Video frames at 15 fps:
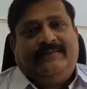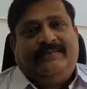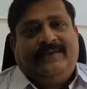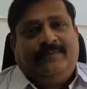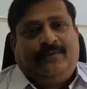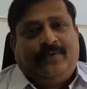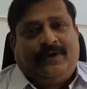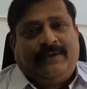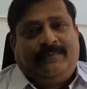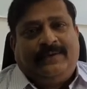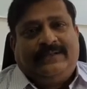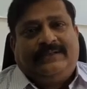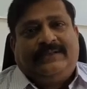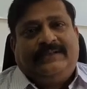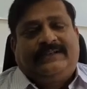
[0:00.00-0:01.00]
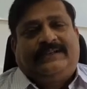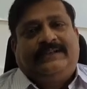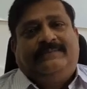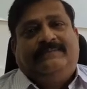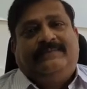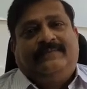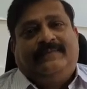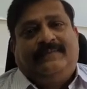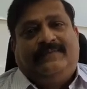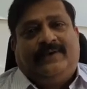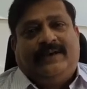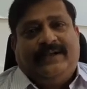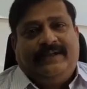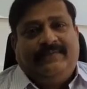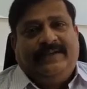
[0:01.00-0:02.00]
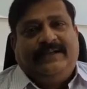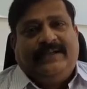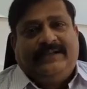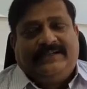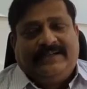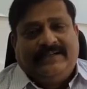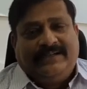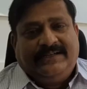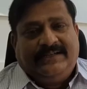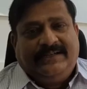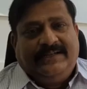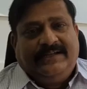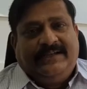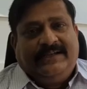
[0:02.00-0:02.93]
we put up a system for navigation